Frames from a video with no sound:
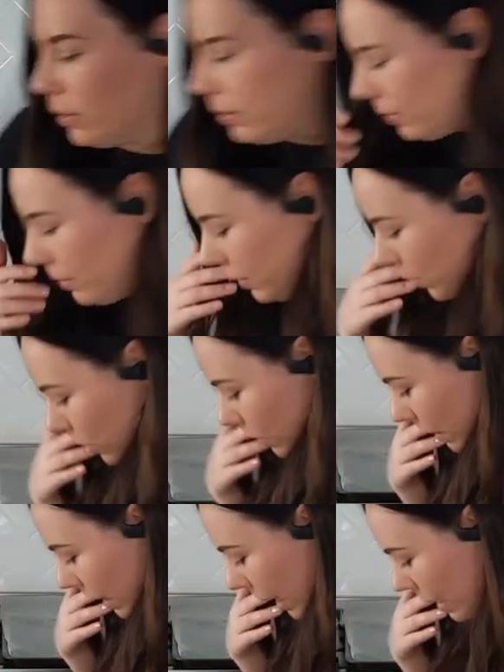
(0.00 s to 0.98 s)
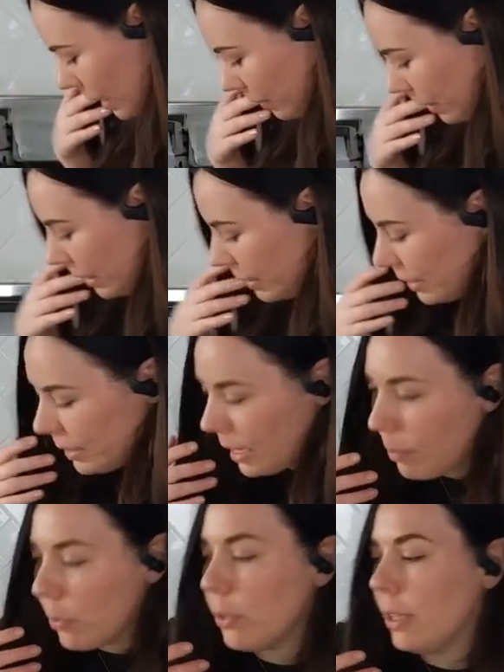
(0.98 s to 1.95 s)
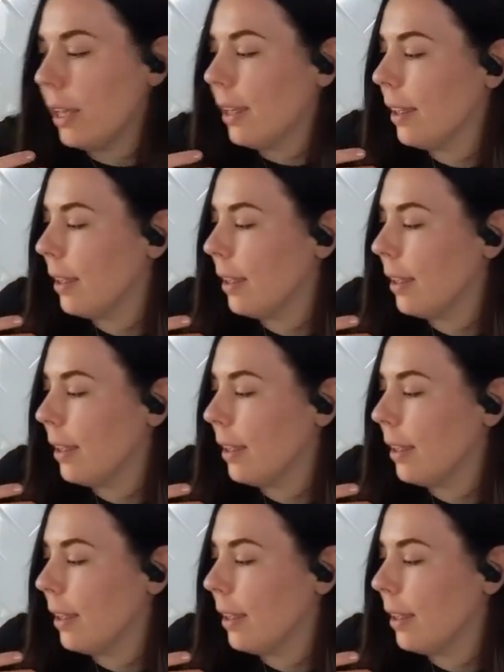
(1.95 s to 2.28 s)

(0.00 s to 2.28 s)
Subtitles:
Excuse me, Addie, I'm gonna step on you.